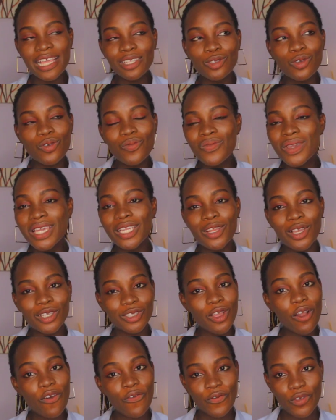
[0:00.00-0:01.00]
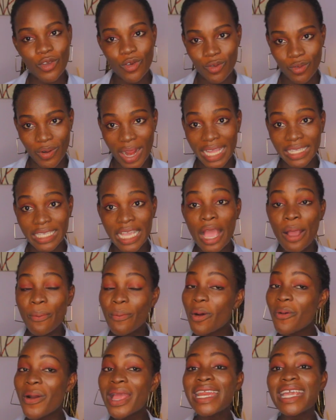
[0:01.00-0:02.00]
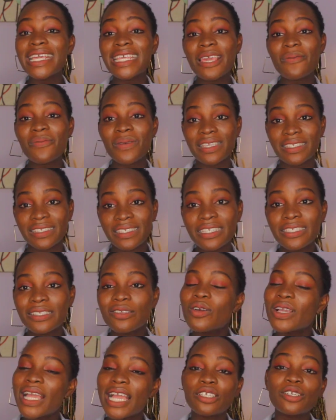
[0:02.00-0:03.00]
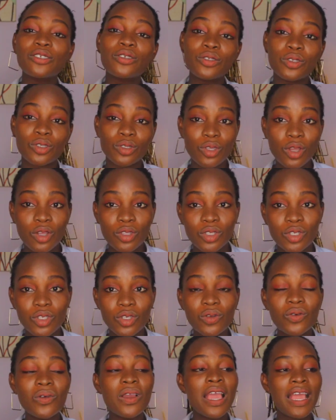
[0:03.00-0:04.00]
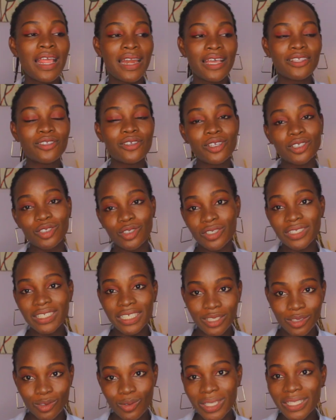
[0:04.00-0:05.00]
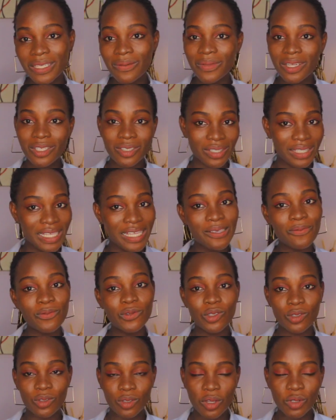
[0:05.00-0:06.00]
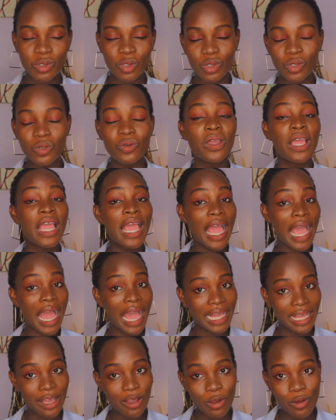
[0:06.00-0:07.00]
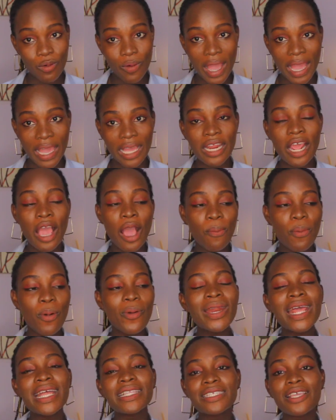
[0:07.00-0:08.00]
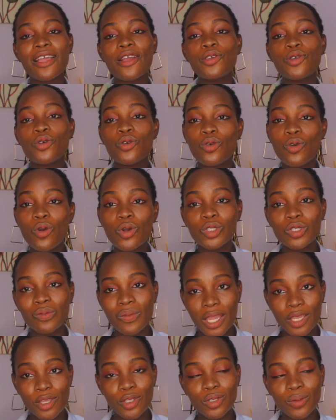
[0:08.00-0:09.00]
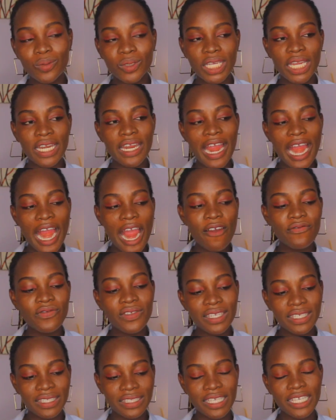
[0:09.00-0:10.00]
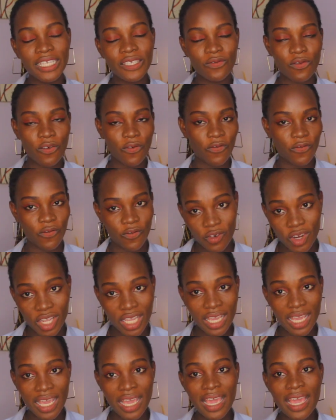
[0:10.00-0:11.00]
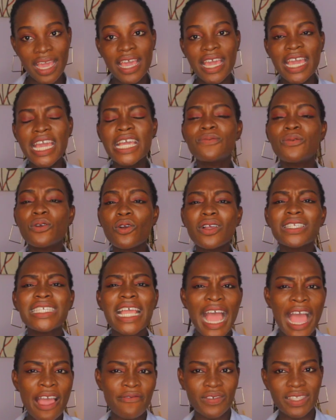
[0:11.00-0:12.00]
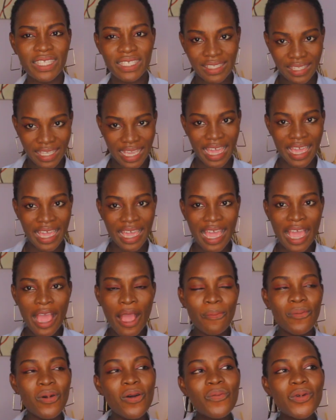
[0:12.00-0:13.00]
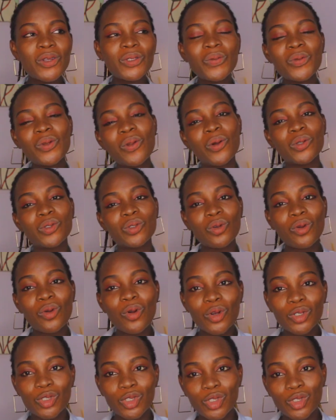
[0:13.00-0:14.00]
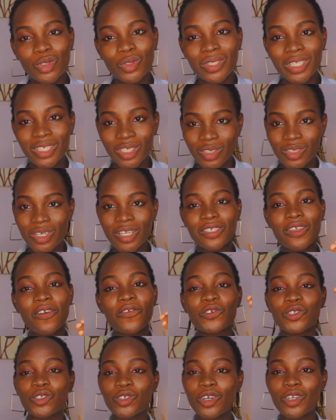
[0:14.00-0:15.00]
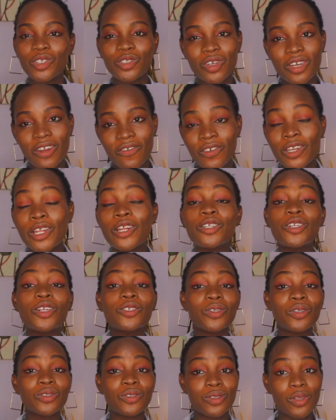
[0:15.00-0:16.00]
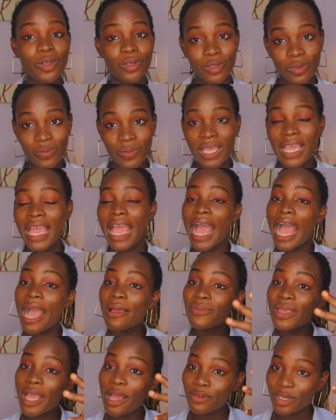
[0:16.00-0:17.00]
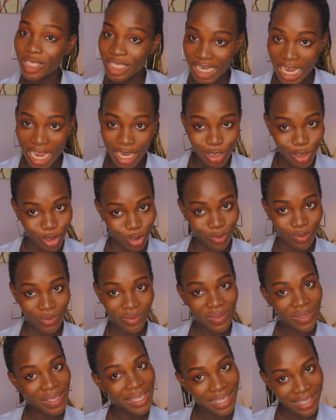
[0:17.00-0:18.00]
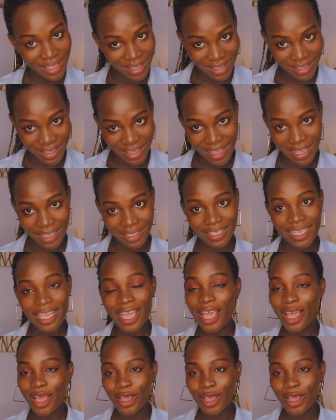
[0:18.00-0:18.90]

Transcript: To me, it does not feel right. But when they keep insisting, okay, I just want to talk to you, let us use this 20 minutes or 30 minutes to talk to you, I can go ahead. But when I tell you, go to my YouTube channel, I have those things for free, it's because I have it there. But most people don't want to go through the stress of scrolling through the videos, just want to talk to me. I mean, I will charge you. Yes.